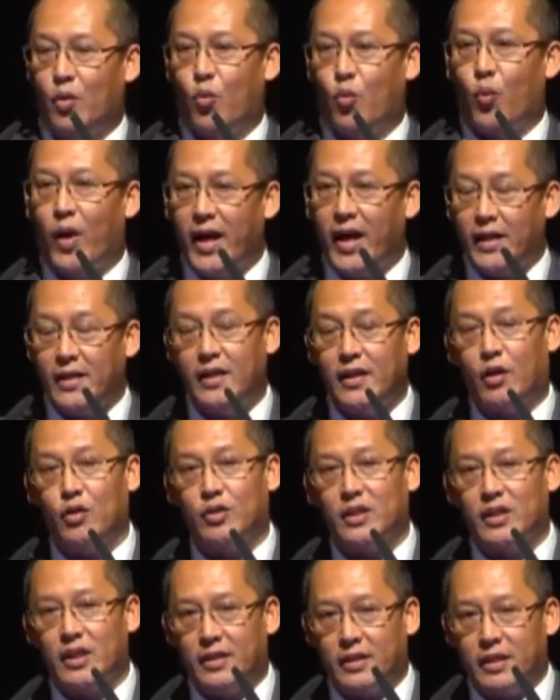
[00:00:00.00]
when the
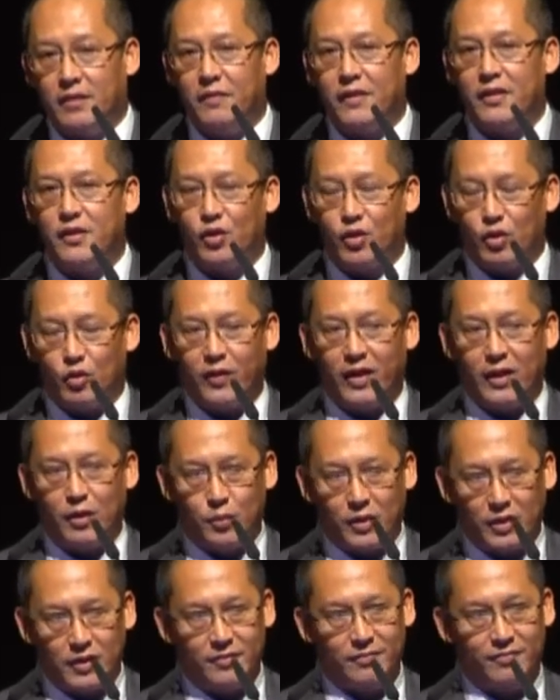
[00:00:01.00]
alternative is not
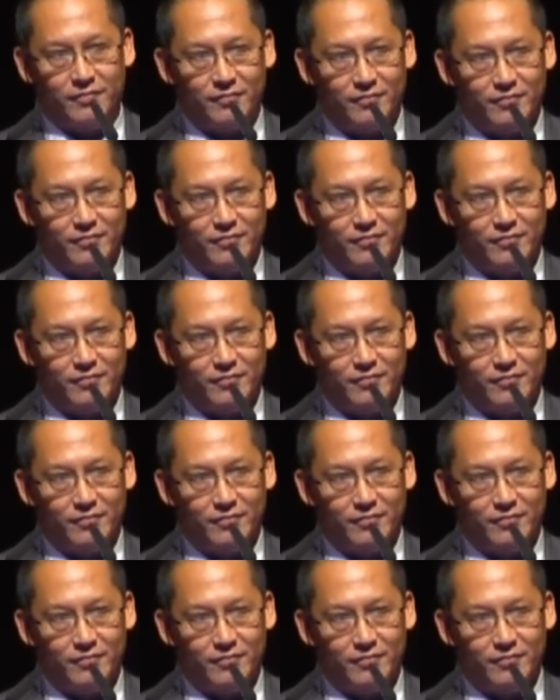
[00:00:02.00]
available.